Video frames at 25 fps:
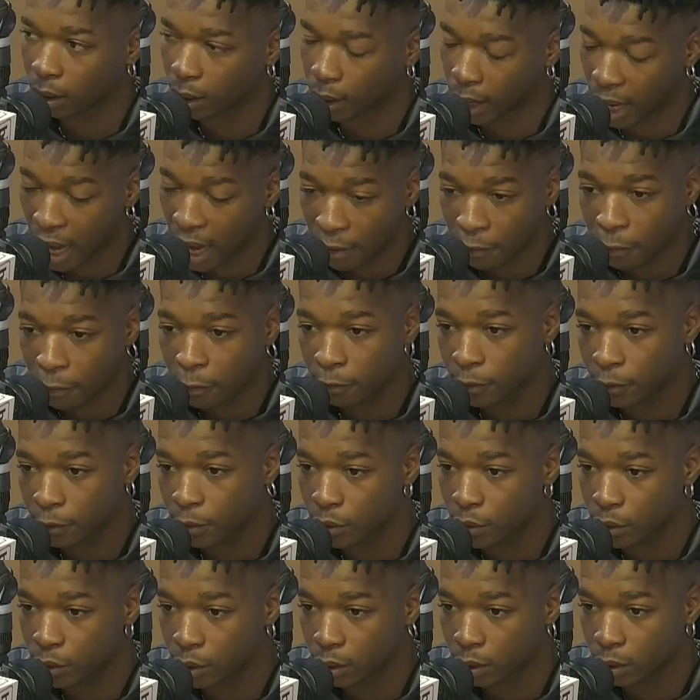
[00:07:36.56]

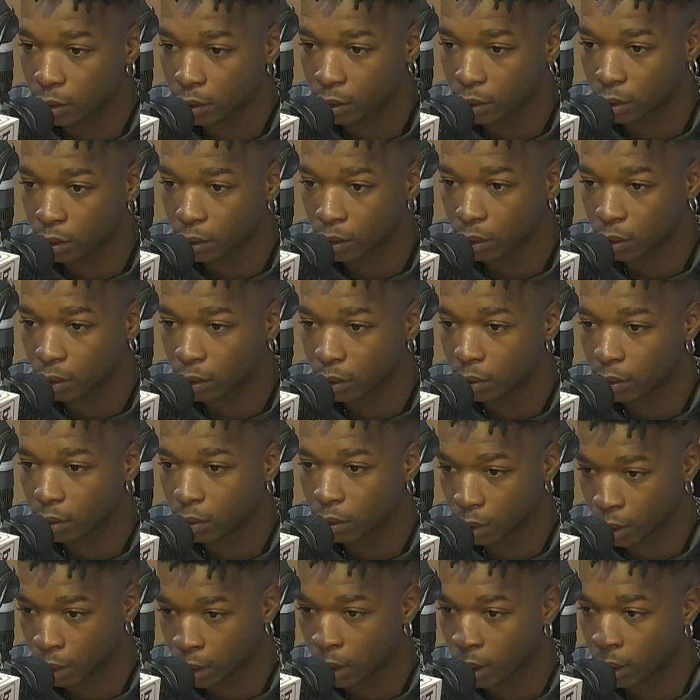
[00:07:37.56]
Afrofusion.
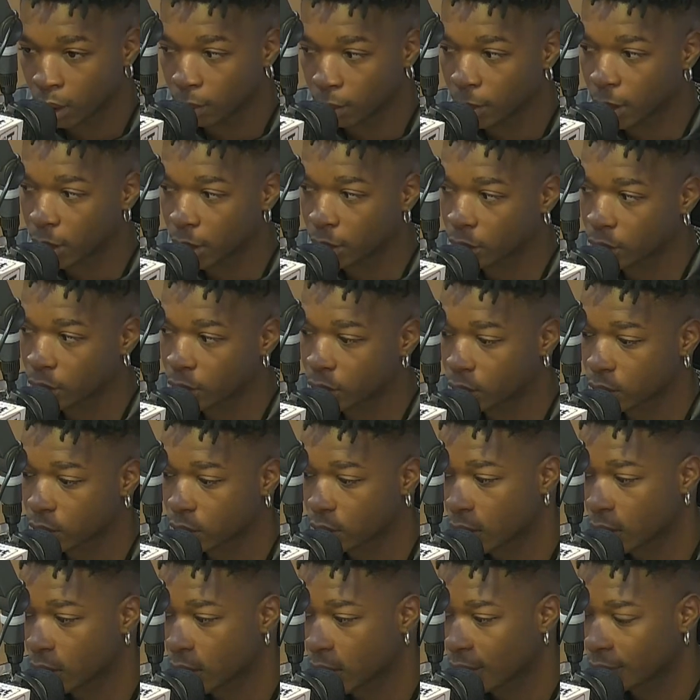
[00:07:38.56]
Yeah, because
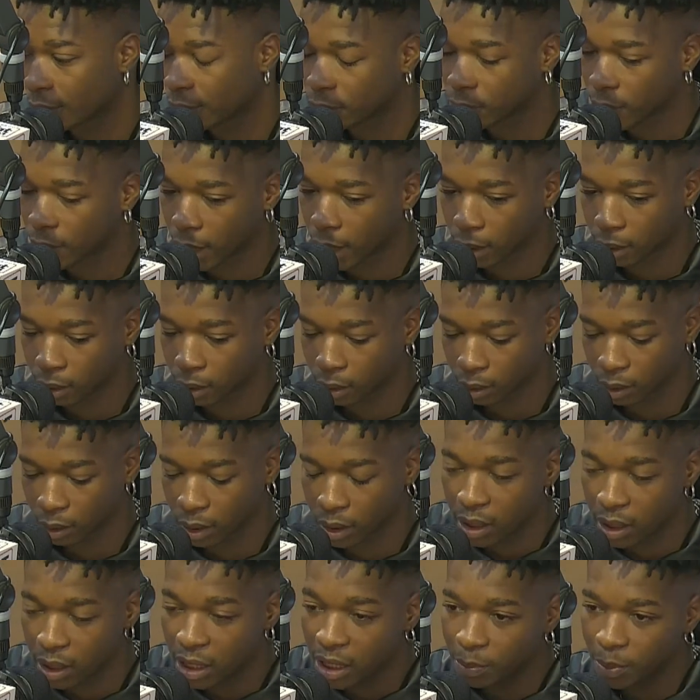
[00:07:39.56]
I feel like
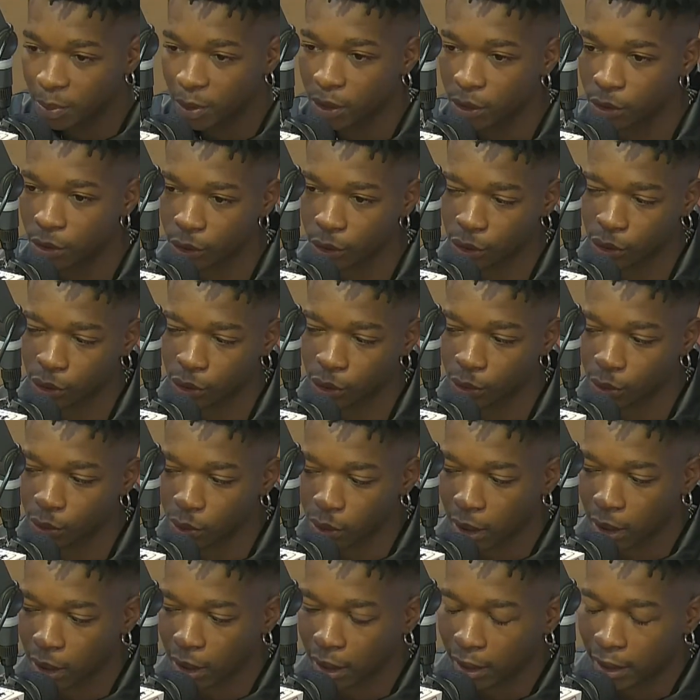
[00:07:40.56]
this EP just
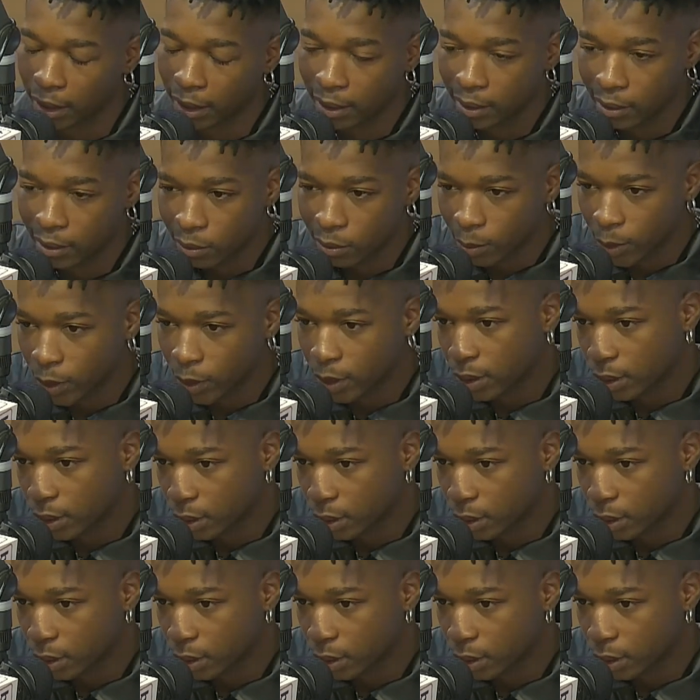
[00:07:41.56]
shows a little bit